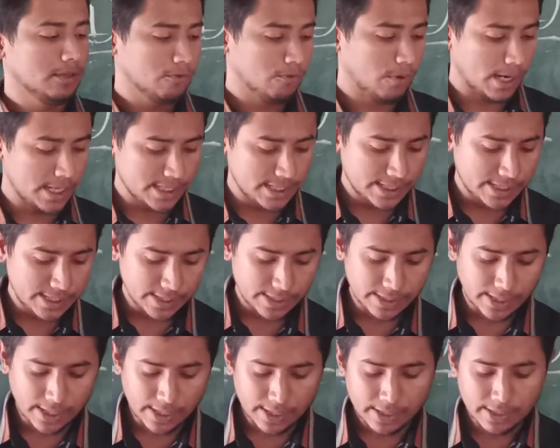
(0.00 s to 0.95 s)
What is written
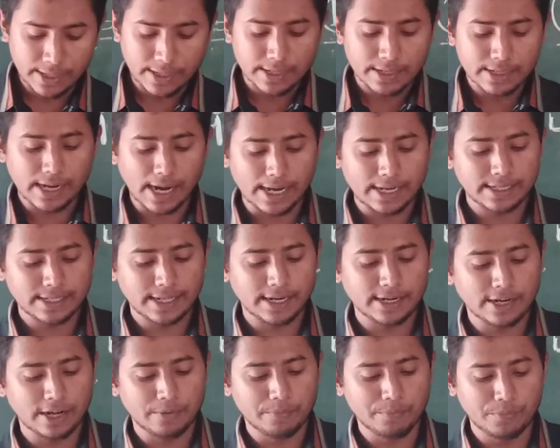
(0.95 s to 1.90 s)
there? Write
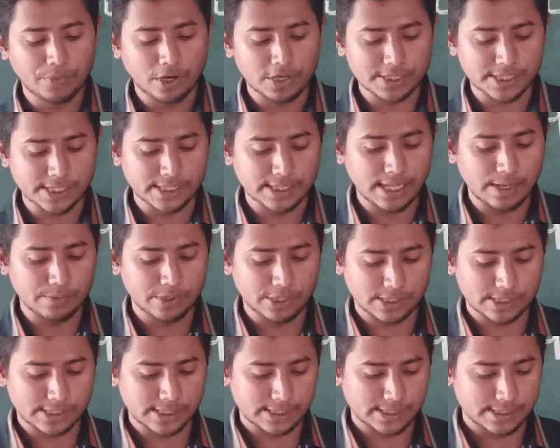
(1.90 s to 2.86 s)
the numbers in the
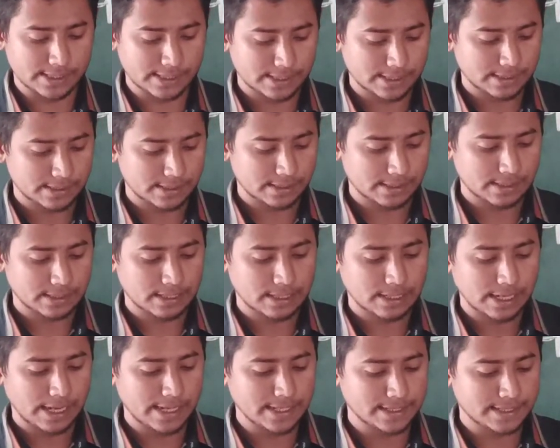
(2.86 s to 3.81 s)
boxes.
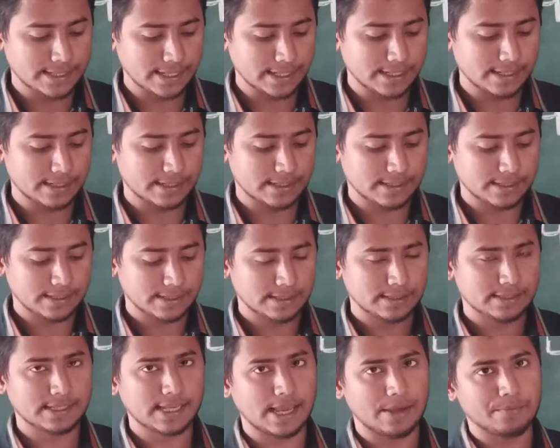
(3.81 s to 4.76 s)
Insert
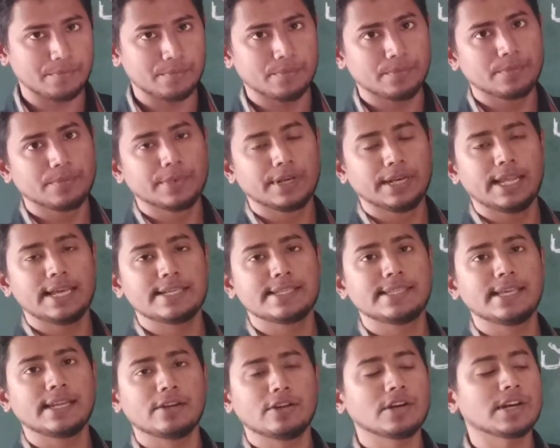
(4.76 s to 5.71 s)
same, less
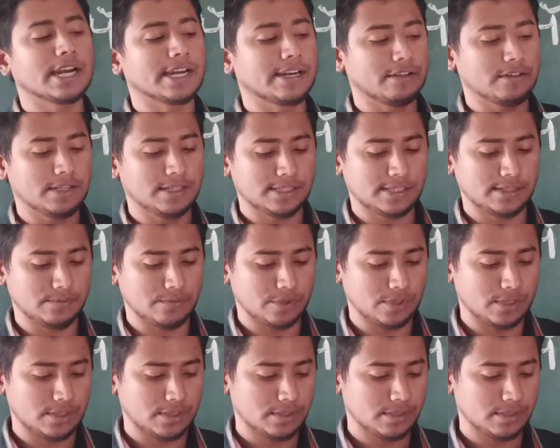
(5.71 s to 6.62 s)
than or greater than symbol.